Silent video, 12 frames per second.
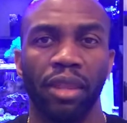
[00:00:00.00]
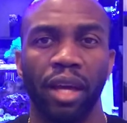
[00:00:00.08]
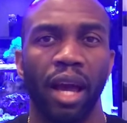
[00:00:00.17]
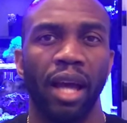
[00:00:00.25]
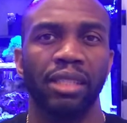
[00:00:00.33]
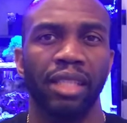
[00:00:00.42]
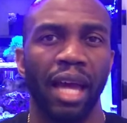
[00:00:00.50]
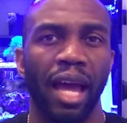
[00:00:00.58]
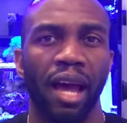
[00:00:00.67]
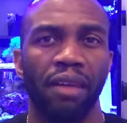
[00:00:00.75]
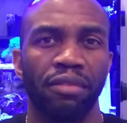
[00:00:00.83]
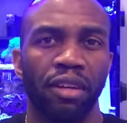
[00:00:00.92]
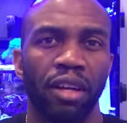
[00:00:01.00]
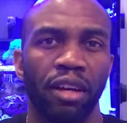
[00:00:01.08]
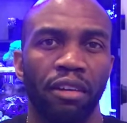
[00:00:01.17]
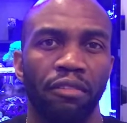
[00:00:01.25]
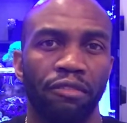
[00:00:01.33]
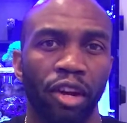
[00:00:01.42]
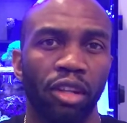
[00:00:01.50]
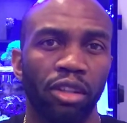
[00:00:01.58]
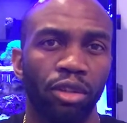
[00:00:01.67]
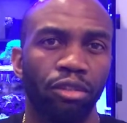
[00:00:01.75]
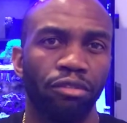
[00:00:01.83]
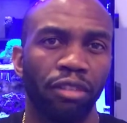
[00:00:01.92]
the kinds that have very
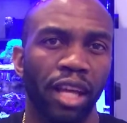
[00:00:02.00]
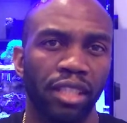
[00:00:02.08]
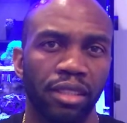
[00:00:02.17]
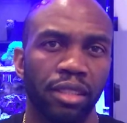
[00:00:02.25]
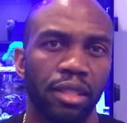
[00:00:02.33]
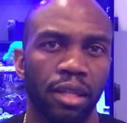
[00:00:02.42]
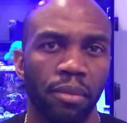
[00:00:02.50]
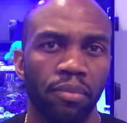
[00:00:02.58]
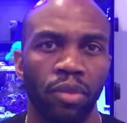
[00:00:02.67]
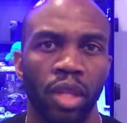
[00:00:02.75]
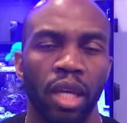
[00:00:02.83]
little flex to them.